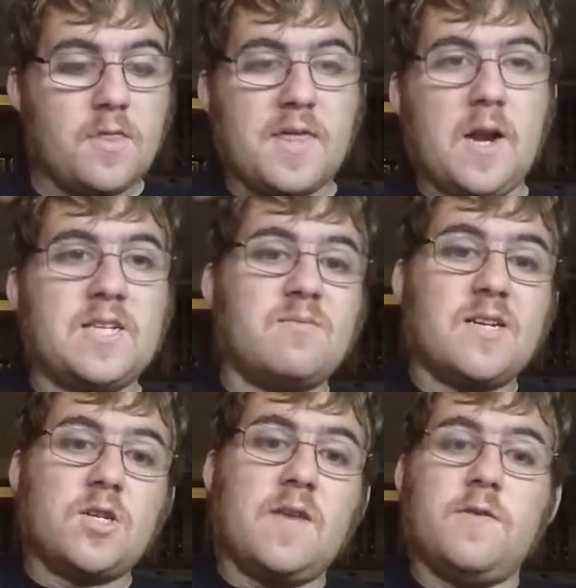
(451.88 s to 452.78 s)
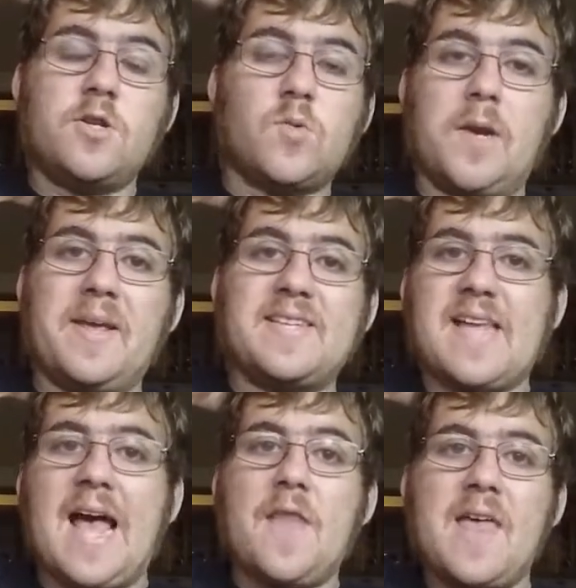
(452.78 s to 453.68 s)
there, especially if you just want to make
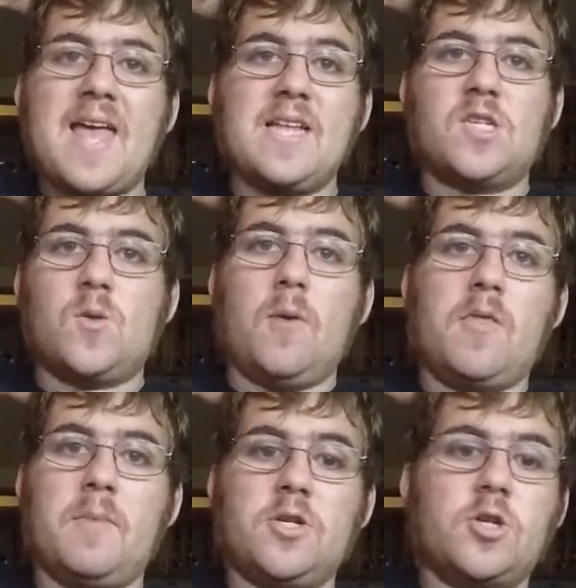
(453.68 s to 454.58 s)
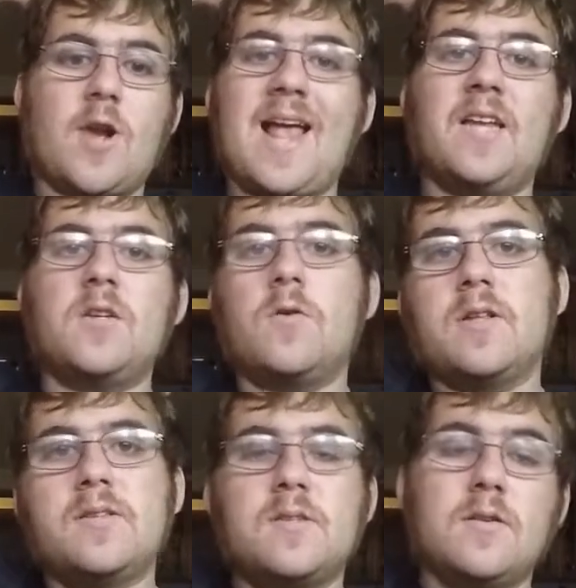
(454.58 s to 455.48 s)
Scion that and swing with a bunch of dragon
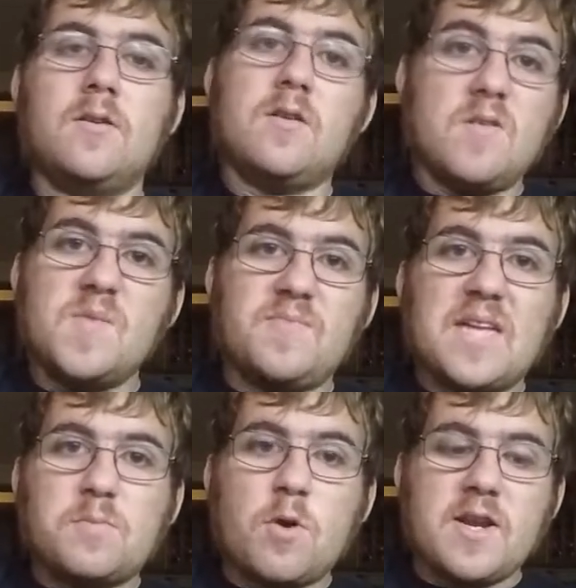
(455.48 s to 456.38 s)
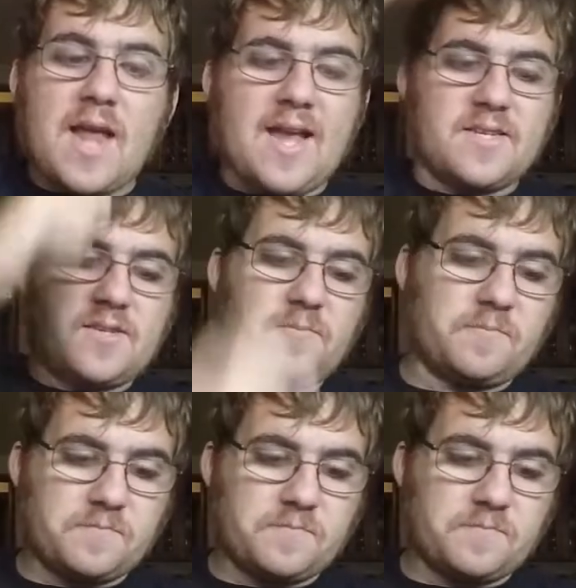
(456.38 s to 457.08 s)
tokens. That's pretty nice.